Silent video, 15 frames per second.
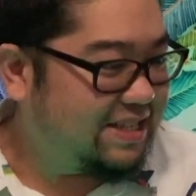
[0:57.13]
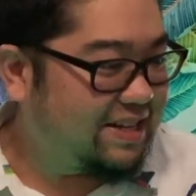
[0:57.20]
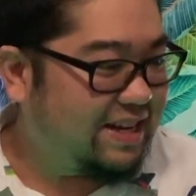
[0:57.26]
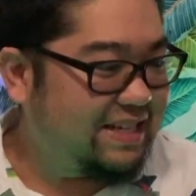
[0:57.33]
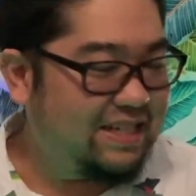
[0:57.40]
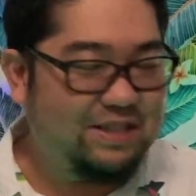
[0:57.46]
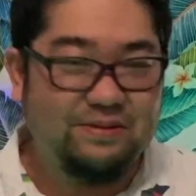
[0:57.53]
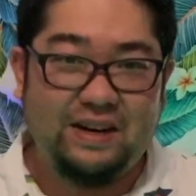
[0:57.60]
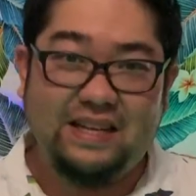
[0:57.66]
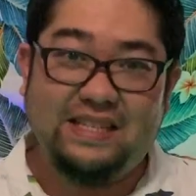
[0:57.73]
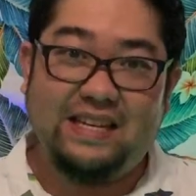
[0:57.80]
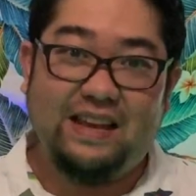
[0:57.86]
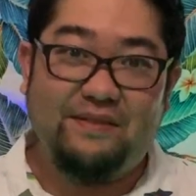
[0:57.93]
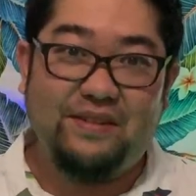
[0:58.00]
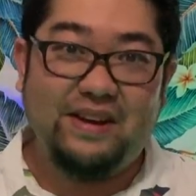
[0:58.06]
So I just wanted
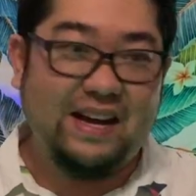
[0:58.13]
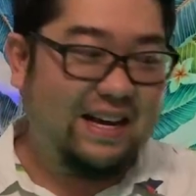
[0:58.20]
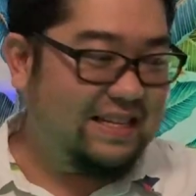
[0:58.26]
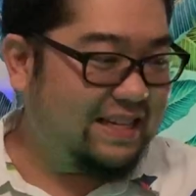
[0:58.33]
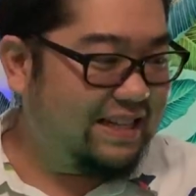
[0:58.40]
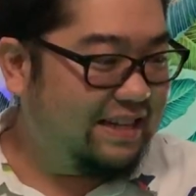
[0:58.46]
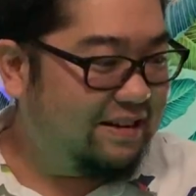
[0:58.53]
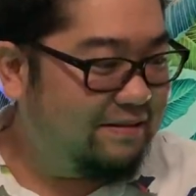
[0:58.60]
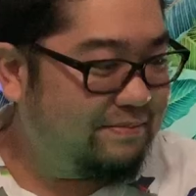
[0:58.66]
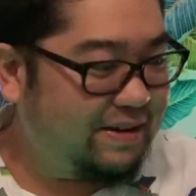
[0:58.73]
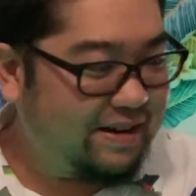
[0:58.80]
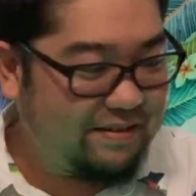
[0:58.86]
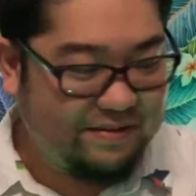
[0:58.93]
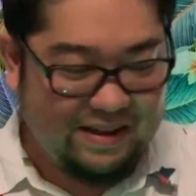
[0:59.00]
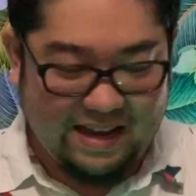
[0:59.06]
to give you guys a little
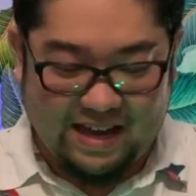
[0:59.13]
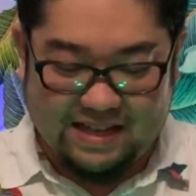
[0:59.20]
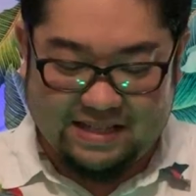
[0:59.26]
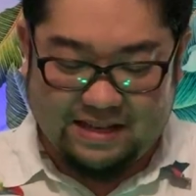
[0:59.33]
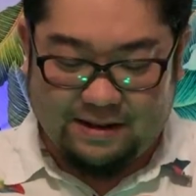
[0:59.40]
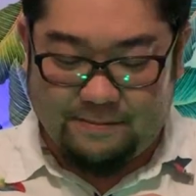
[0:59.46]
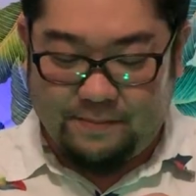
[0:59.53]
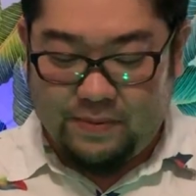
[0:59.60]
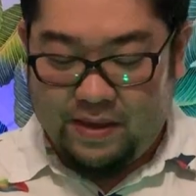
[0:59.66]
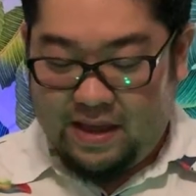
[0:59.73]
bit of a heads up